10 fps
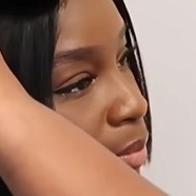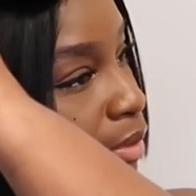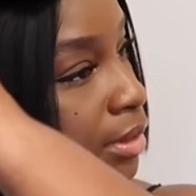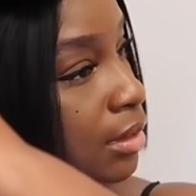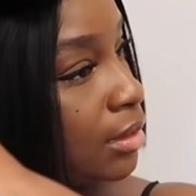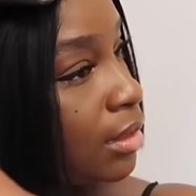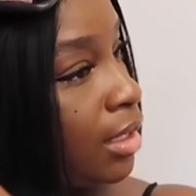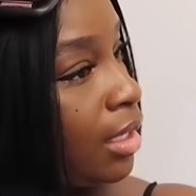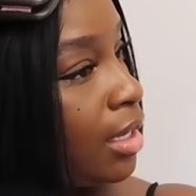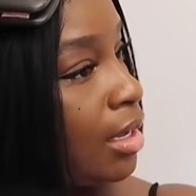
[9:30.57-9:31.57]

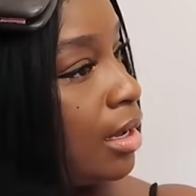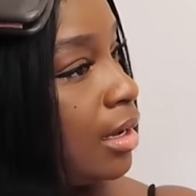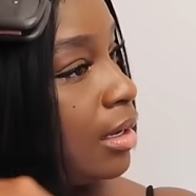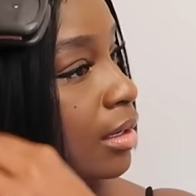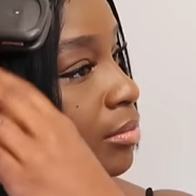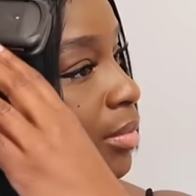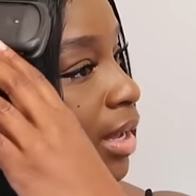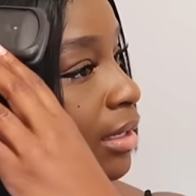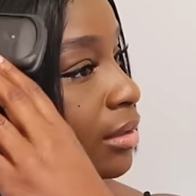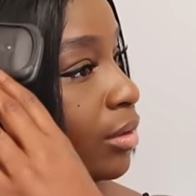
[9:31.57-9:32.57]
umbrella.
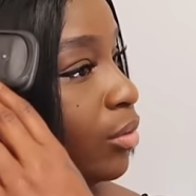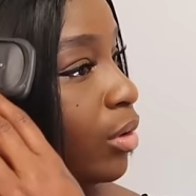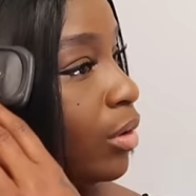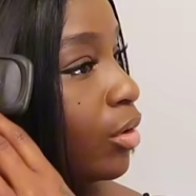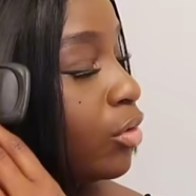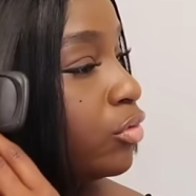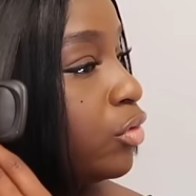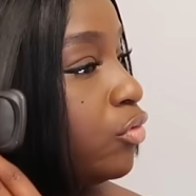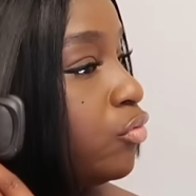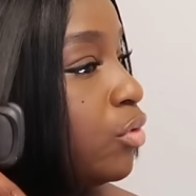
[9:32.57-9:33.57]
Um, I know
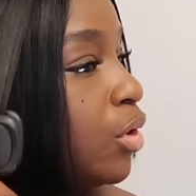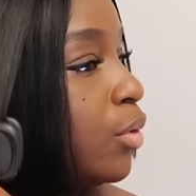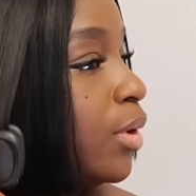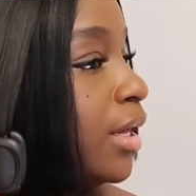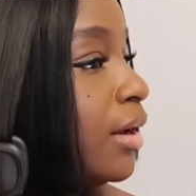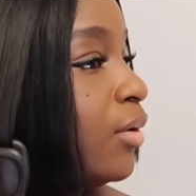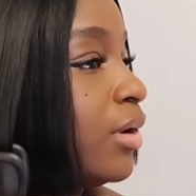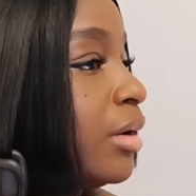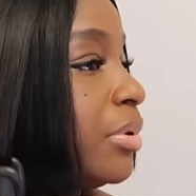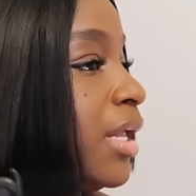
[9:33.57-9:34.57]
growing
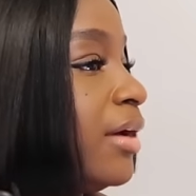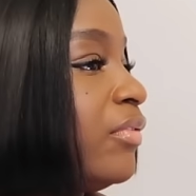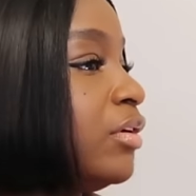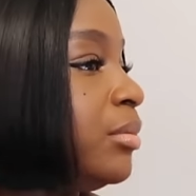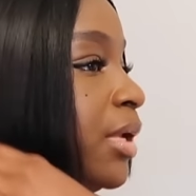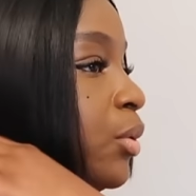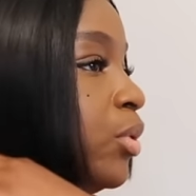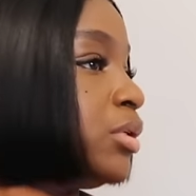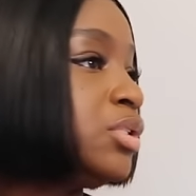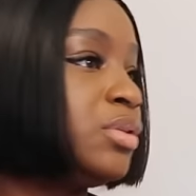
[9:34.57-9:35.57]
on a platform, they
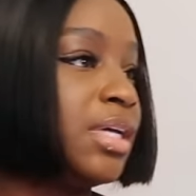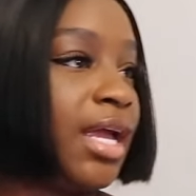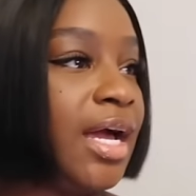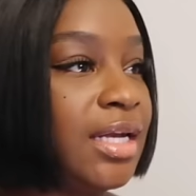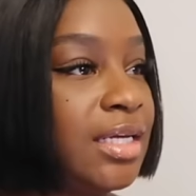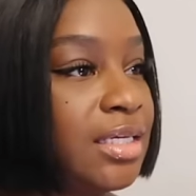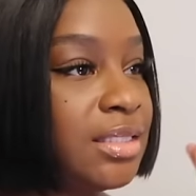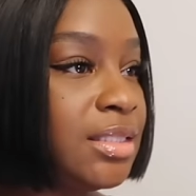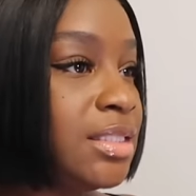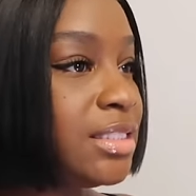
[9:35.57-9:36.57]
want you to kind
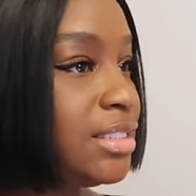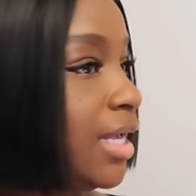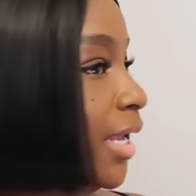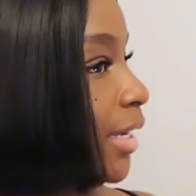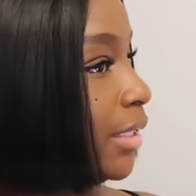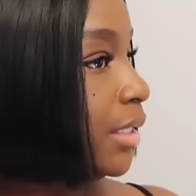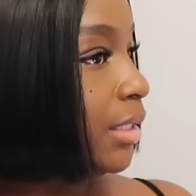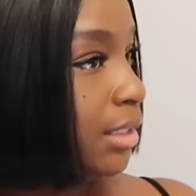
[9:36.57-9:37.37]
of stay in a